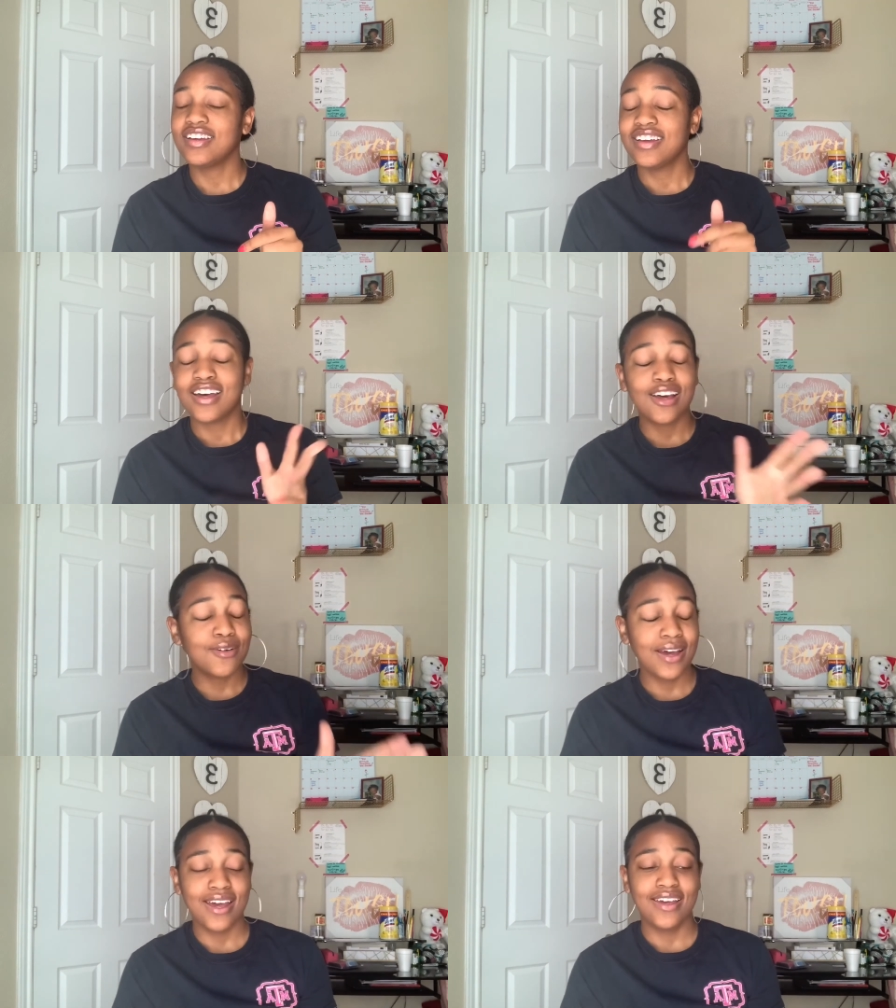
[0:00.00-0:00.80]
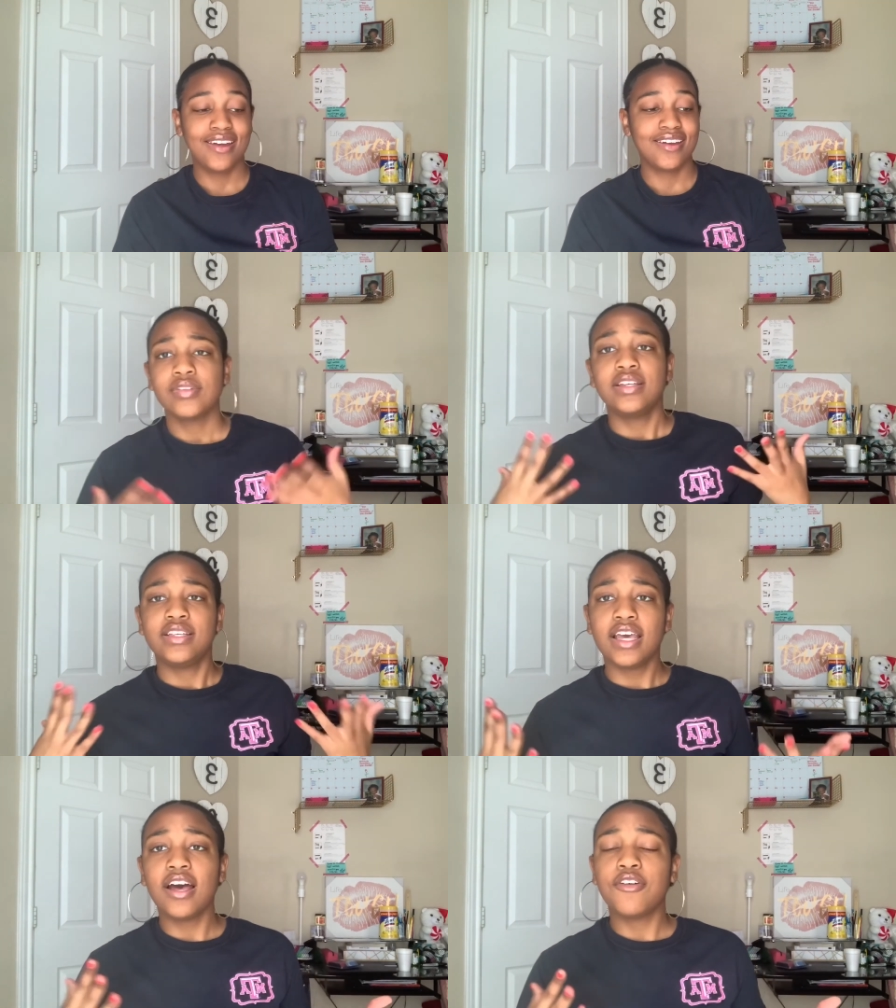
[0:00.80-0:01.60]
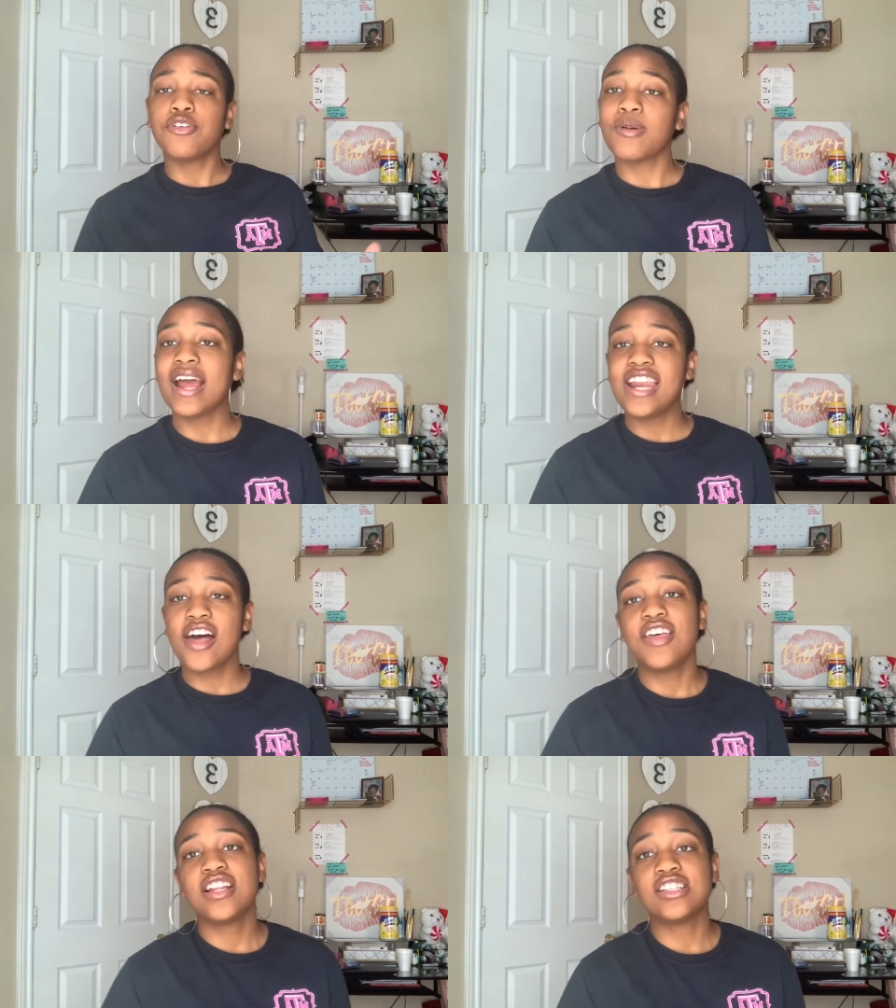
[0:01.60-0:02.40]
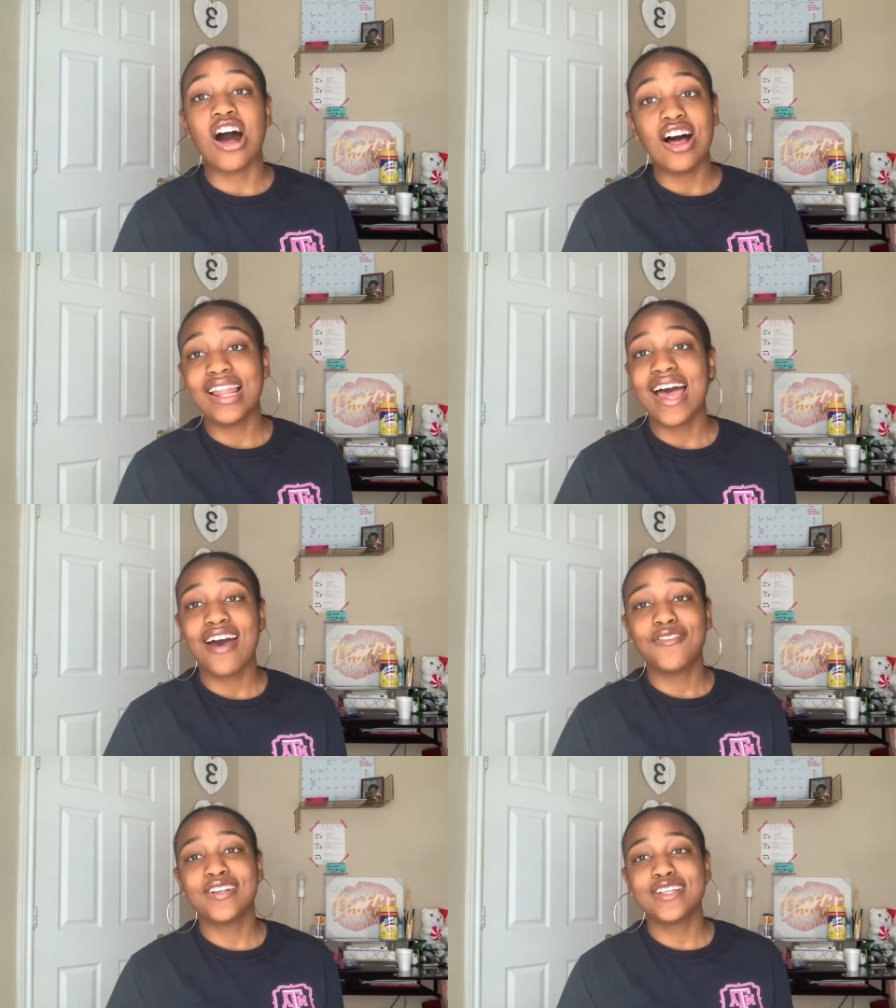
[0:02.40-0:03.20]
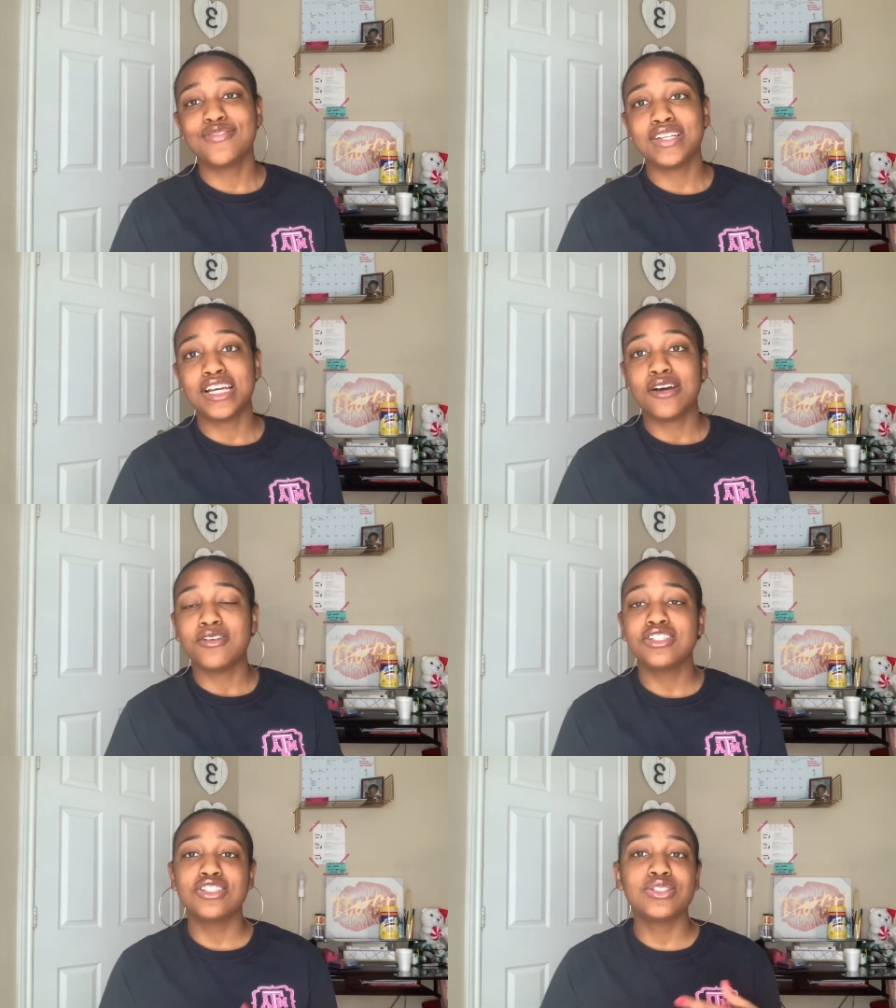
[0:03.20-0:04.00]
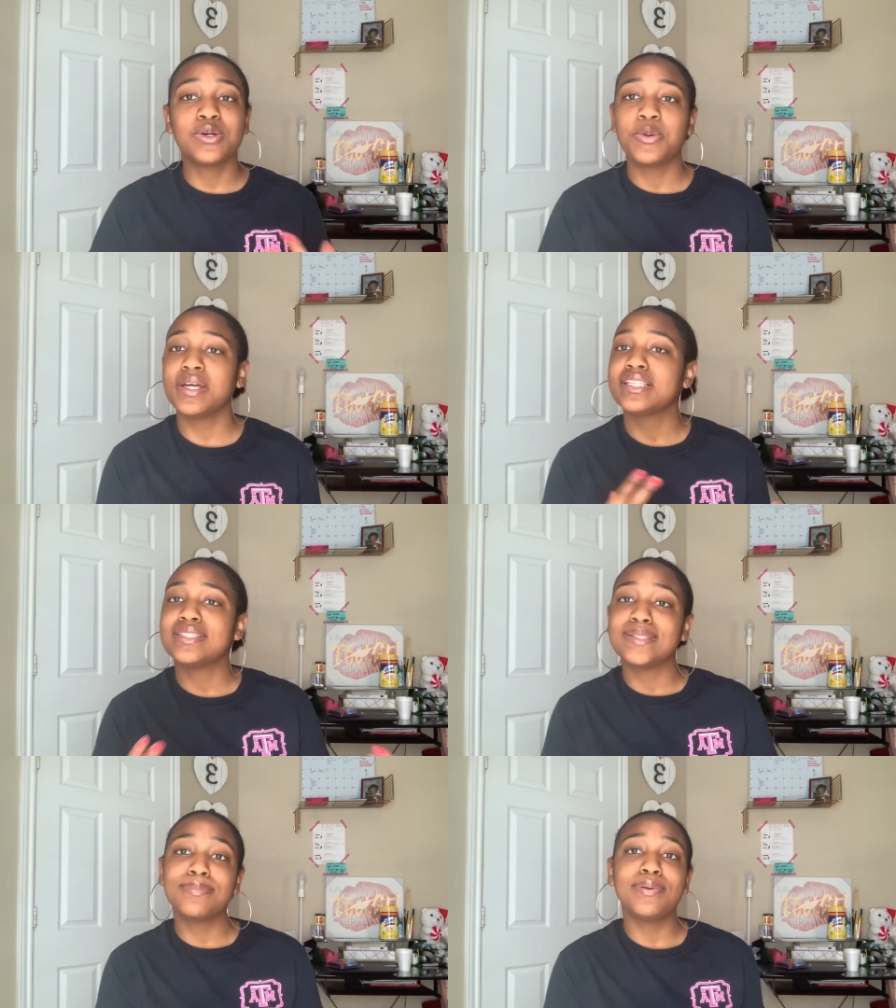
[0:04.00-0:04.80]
Okay? yeah, for right now, that is all I have for this video. It's just a quick, simple